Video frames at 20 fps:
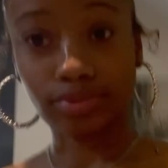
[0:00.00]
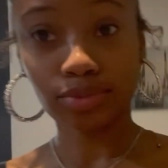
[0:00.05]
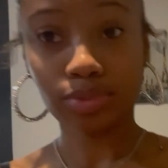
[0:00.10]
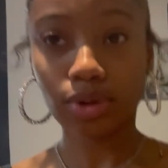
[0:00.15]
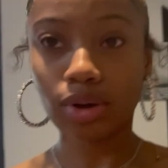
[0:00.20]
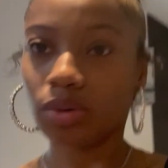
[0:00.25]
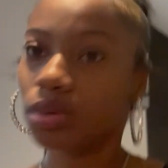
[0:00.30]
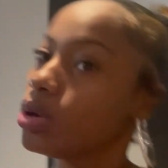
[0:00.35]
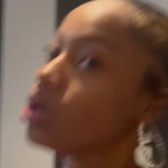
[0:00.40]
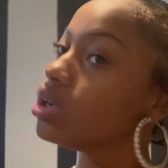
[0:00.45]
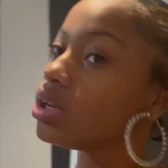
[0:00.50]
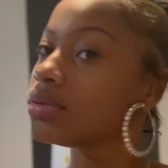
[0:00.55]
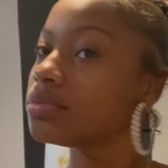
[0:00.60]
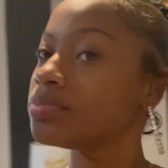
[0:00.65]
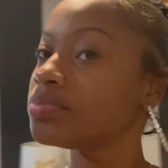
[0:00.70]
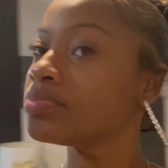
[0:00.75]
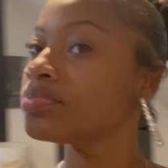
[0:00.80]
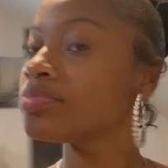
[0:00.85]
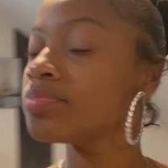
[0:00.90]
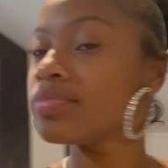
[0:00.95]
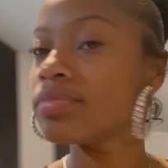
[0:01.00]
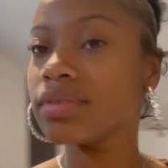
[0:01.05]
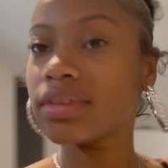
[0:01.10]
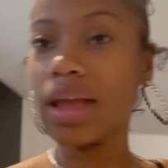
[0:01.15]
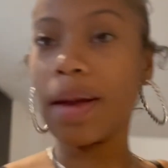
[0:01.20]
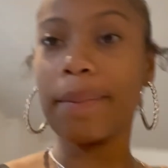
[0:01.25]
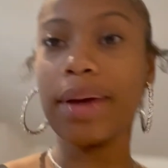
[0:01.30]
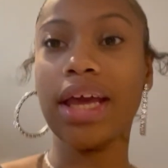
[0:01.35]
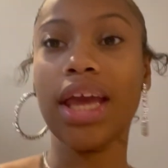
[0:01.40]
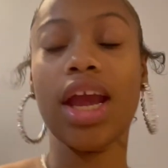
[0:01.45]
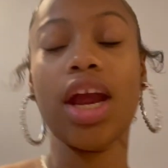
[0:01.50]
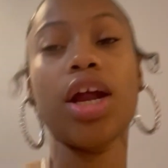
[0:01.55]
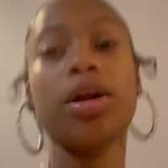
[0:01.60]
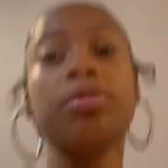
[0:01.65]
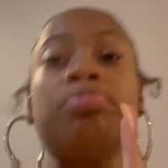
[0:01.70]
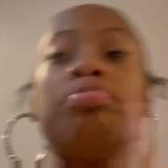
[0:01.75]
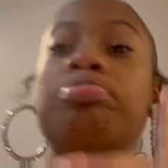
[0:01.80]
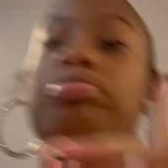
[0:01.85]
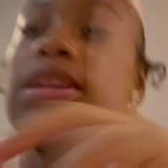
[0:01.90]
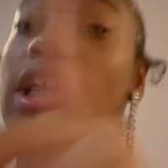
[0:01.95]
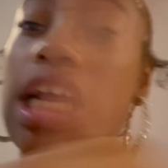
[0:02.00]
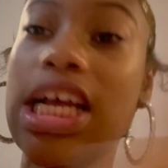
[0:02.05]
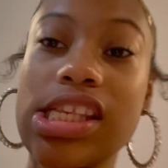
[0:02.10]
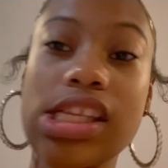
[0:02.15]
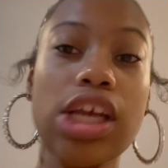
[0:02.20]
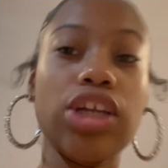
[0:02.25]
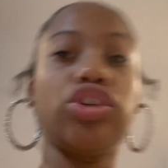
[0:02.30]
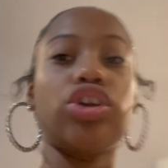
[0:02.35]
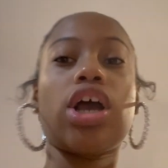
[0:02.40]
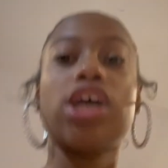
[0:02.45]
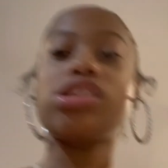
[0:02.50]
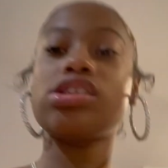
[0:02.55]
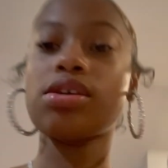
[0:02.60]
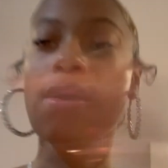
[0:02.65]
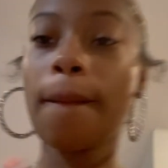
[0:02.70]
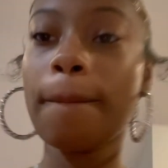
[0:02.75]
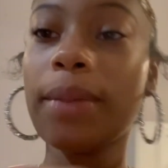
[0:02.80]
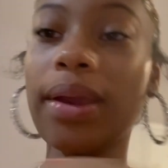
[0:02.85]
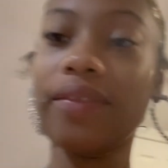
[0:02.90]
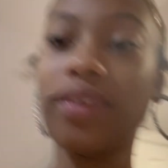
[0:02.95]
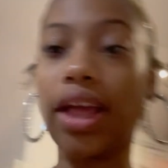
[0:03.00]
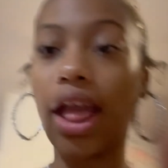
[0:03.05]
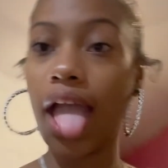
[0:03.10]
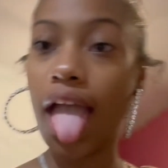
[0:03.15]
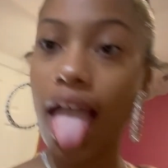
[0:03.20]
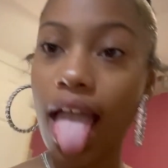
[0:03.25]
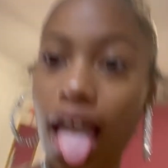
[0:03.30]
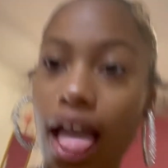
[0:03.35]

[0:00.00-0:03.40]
Woo! Done my hair. Let's get dressed. Period.